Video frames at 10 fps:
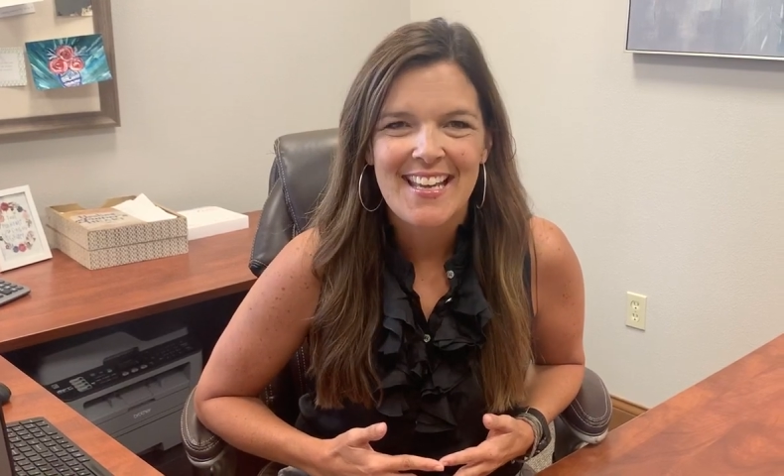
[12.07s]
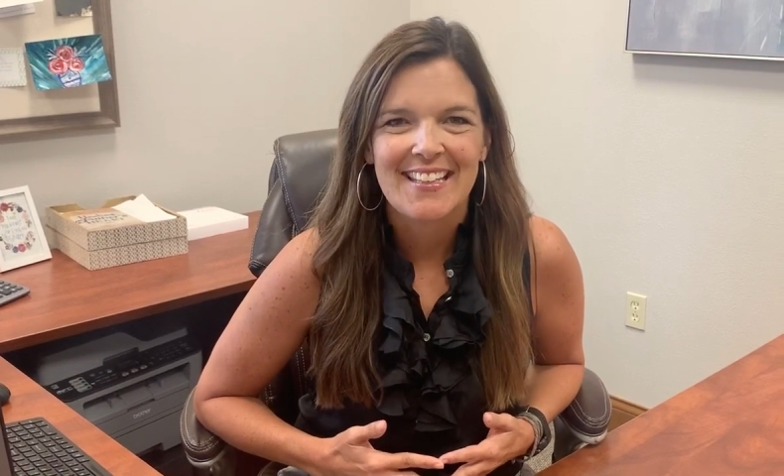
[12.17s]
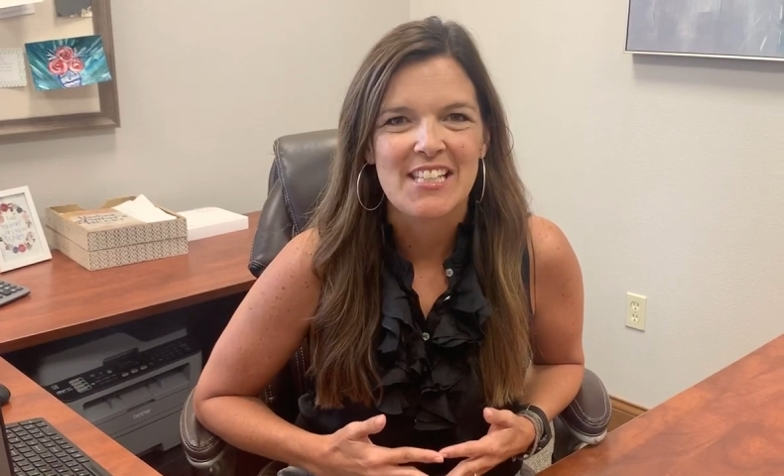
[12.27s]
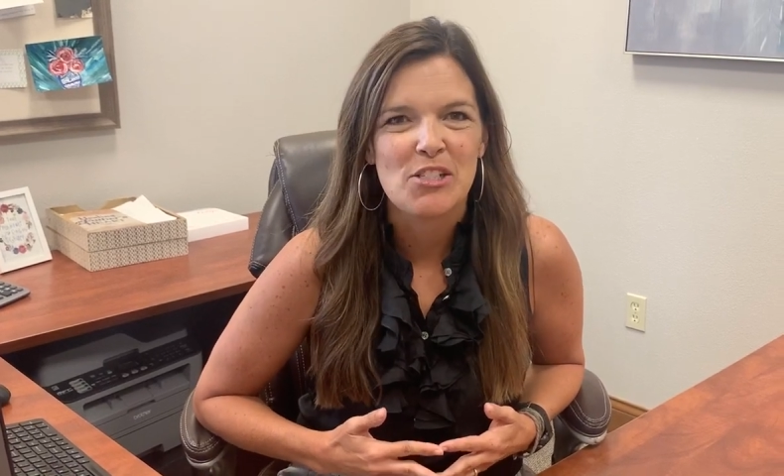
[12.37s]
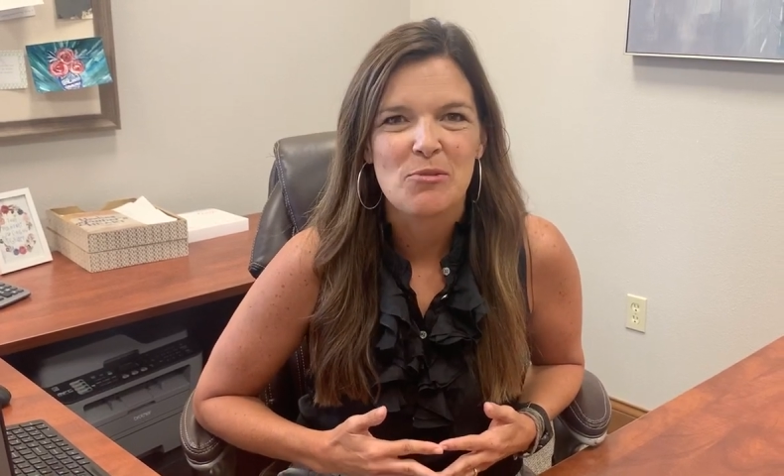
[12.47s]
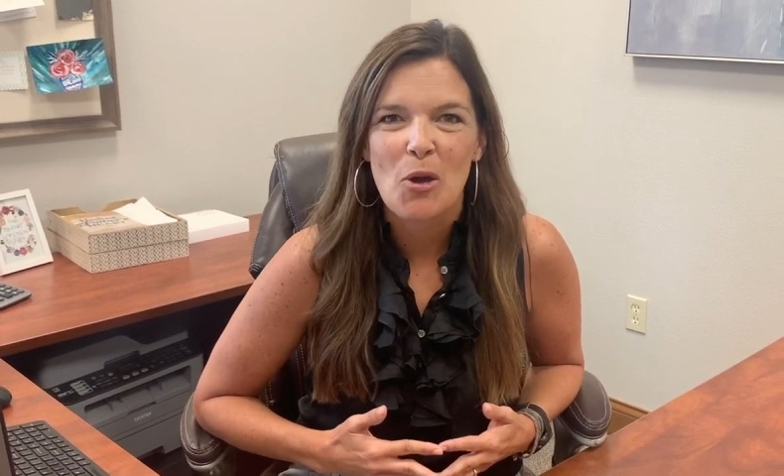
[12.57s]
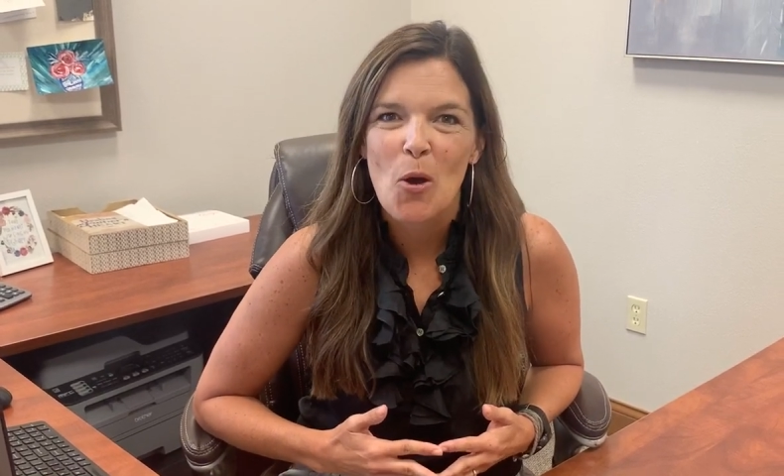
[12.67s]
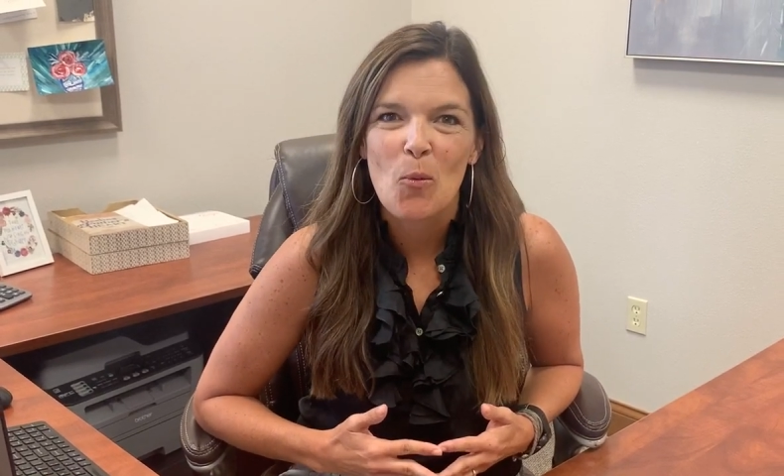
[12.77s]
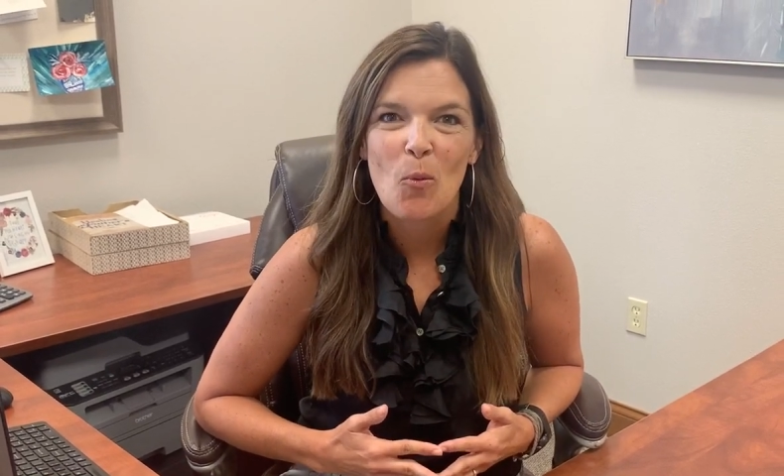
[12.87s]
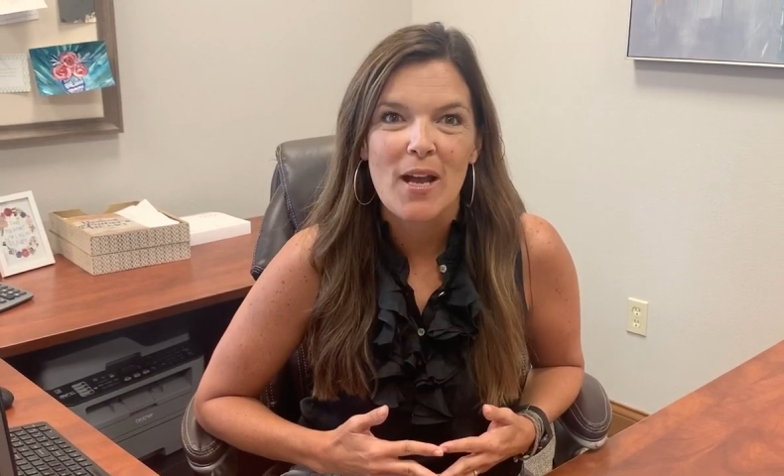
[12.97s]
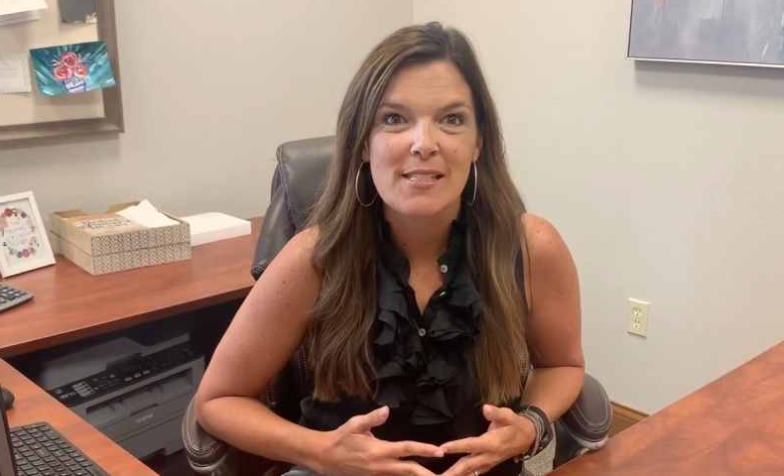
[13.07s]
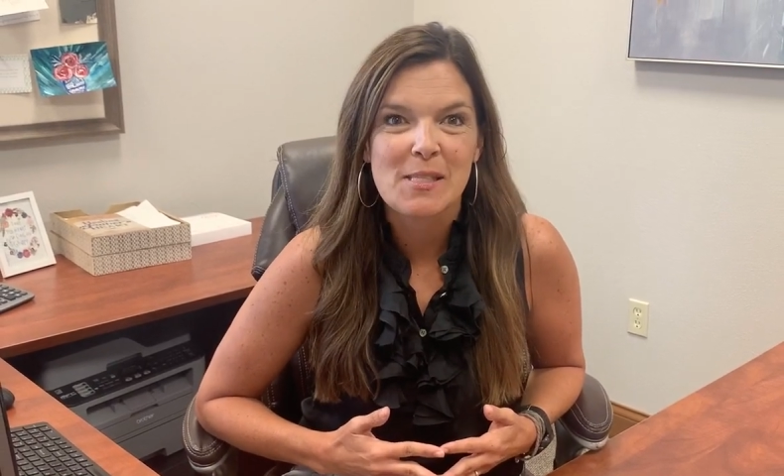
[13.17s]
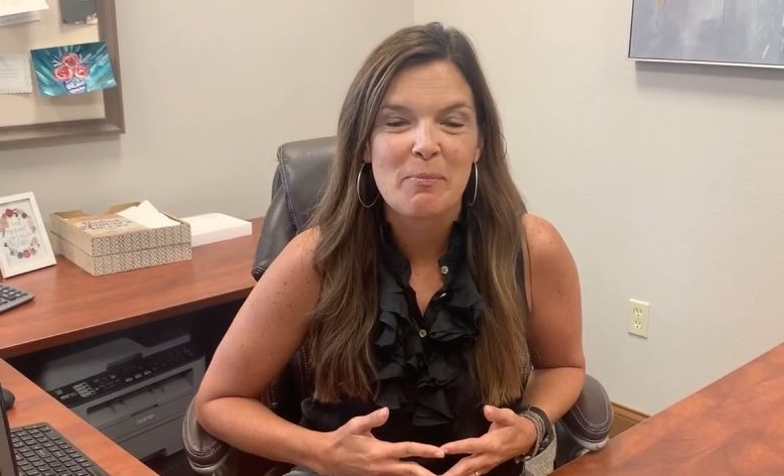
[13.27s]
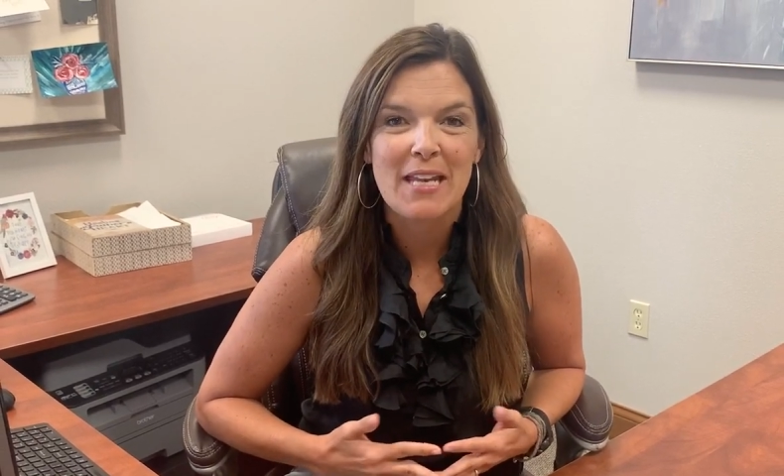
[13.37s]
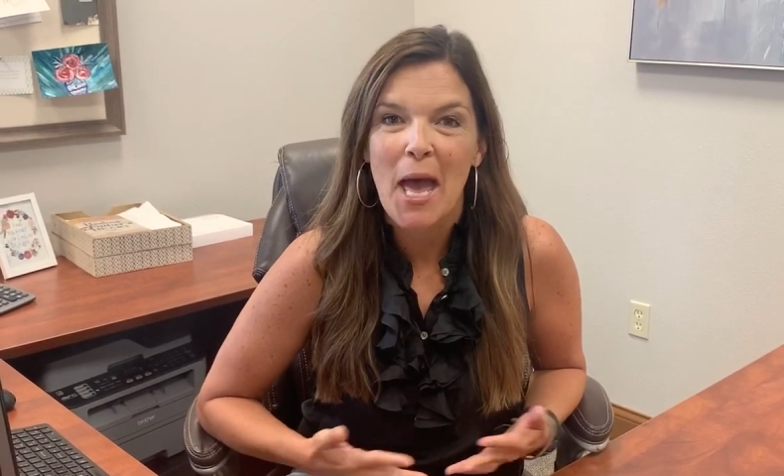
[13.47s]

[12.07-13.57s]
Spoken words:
let you know what's been